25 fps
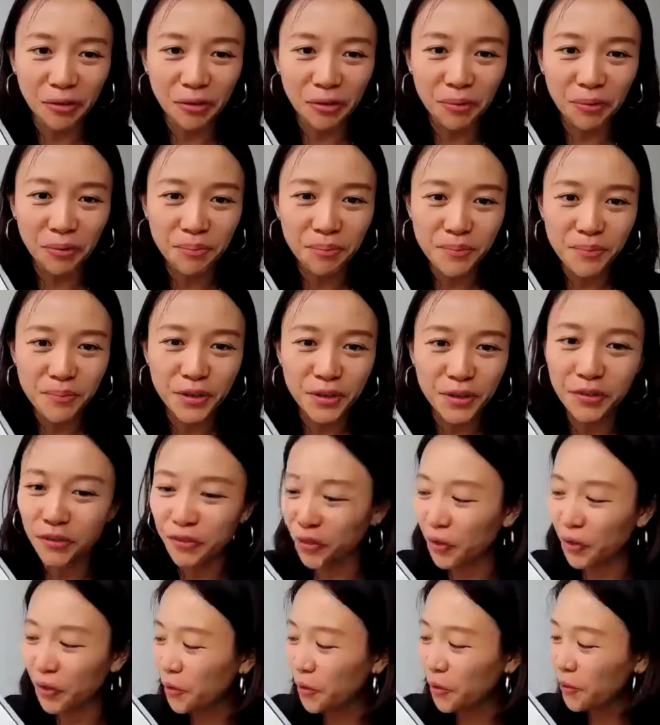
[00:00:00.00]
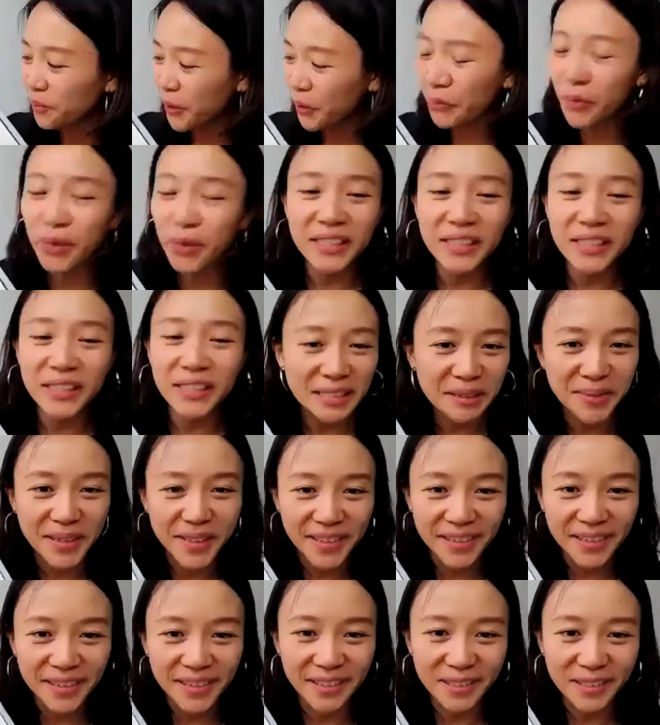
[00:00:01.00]
your beautiful wisdom
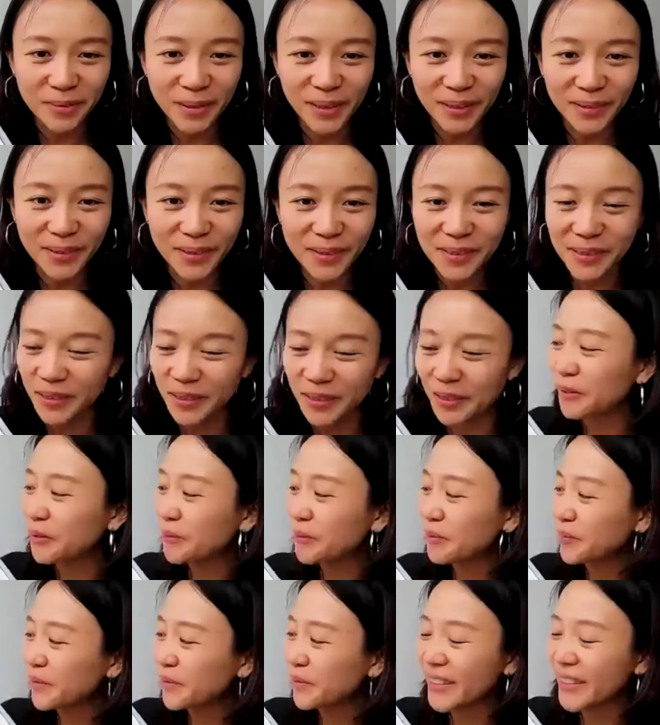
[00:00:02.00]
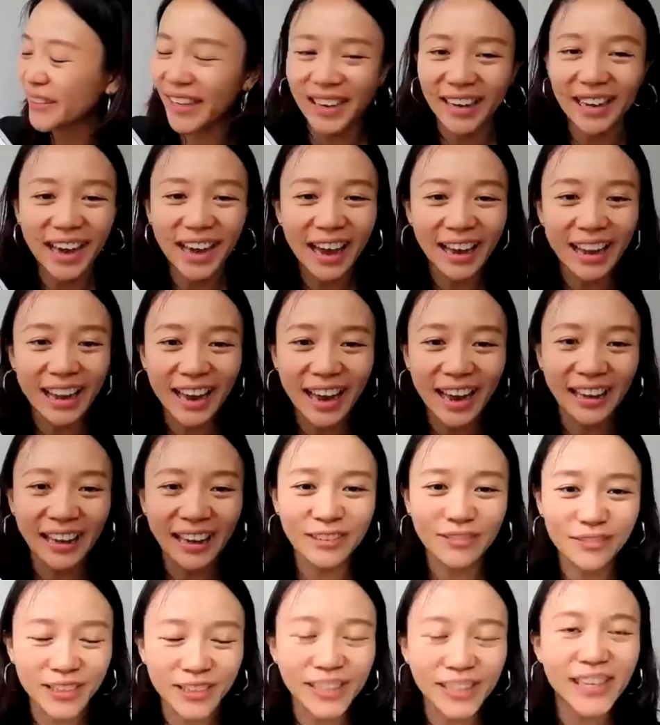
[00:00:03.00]
here as well. So yeah,
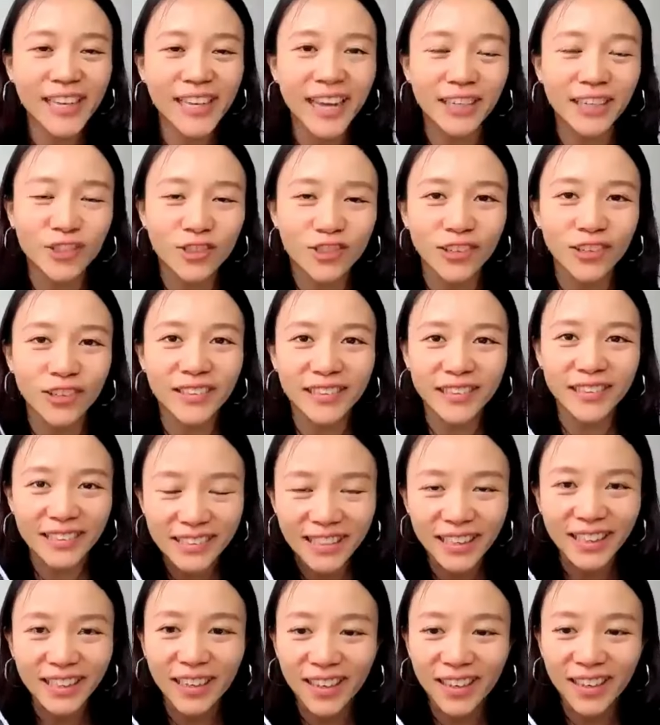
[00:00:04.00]
I really enjoyed this a